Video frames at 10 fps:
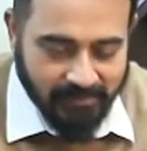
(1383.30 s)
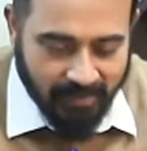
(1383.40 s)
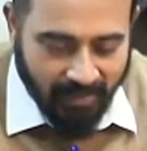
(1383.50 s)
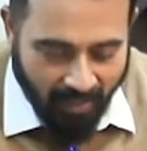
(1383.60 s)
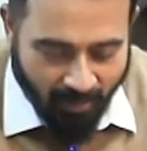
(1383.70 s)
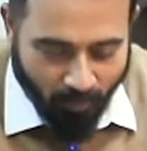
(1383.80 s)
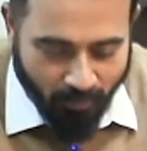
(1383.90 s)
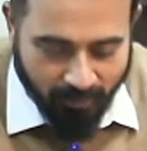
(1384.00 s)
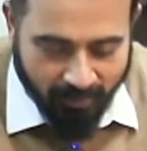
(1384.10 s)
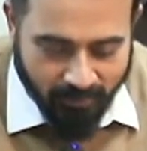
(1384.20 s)
I want to
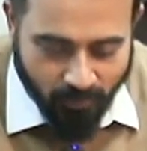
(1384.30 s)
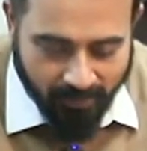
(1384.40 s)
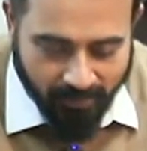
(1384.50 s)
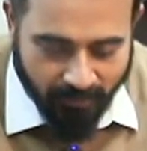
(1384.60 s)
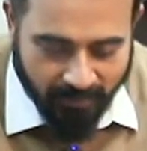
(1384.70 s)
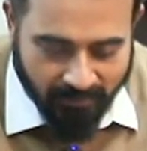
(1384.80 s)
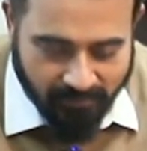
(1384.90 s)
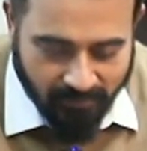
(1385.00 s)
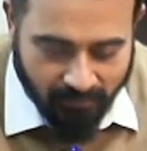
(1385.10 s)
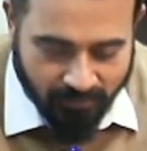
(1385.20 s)
get into equity
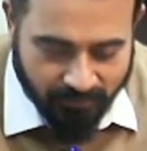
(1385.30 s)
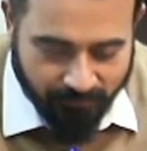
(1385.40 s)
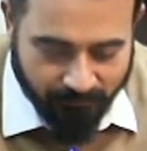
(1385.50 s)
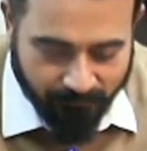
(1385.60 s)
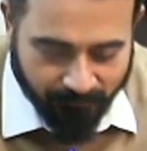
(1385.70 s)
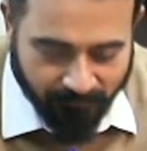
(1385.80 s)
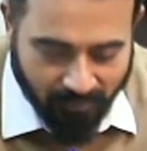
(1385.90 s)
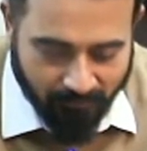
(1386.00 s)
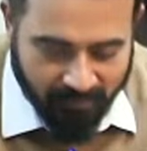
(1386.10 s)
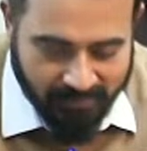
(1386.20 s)
research.
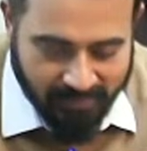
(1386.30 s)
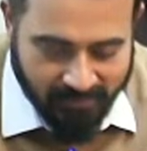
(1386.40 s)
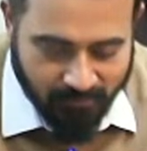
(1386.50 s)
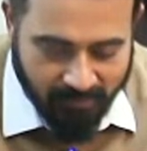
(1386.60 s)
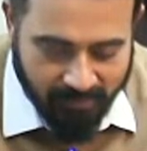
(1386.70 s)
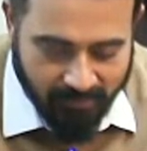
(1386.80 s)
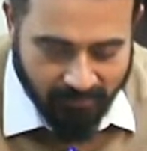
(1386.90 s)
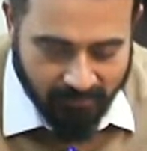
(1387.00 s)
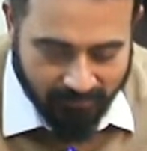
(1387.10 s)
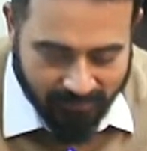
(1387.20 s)
Please explain
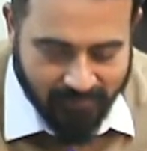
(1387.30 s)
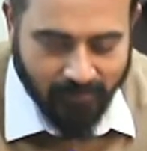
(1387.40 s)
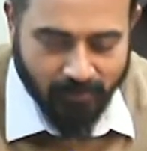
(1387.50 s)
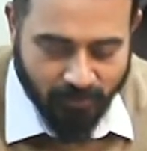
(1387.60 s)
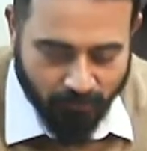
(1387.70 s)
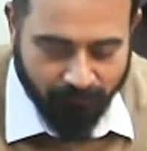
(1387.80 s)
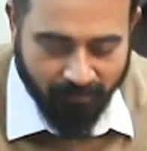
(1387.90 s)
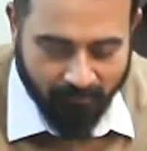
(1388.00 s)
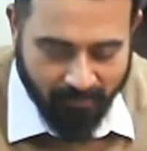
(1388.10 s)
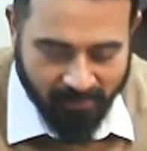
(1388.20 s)
research to fund
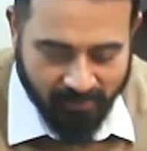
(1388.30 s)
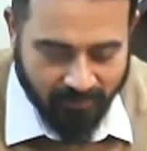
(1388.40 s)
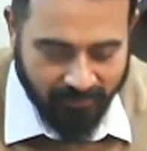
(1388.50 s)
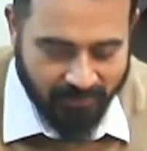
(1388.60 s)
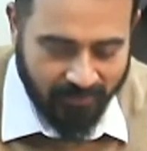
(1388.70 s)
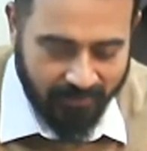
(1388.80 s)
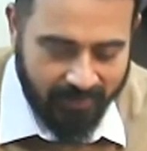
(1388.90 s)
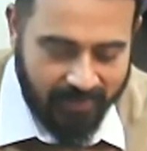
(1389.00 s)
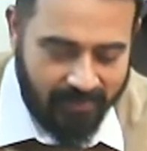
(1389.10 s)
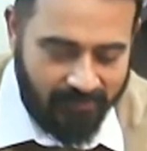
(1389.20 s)
manager
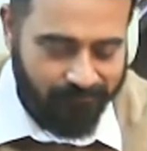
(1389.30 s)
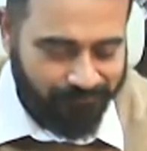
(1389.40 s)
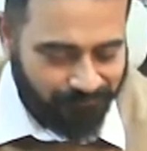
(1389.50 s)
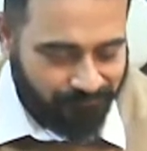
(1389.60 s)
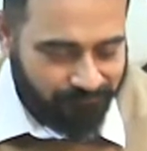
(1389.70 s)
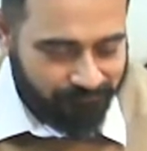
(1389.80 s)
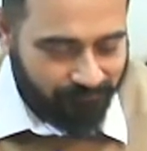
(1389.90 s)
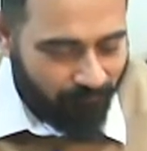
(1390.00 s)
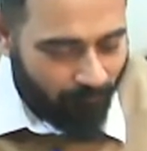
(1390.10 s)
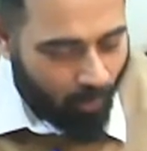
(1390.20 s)
trajectory.
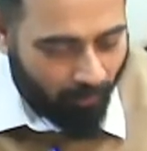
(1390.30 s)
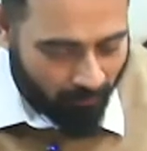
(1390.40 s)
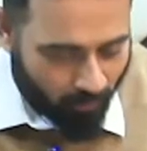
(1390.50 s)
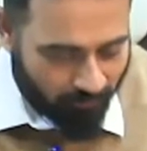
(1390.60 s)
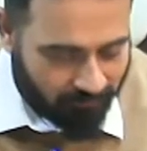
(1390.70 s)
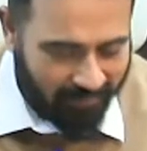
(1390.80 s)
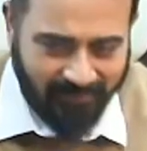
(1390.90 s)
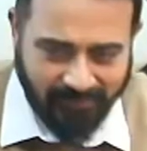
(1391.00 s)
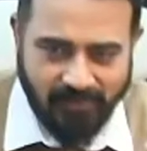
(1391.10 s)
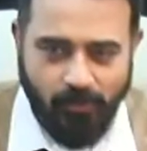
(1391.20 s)
Okay, good. I think
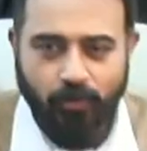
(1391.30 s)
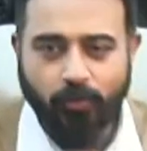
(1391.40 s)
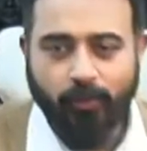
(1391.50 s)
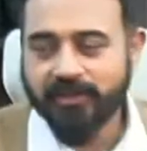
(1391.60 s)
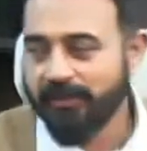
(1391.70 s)
that's a good question.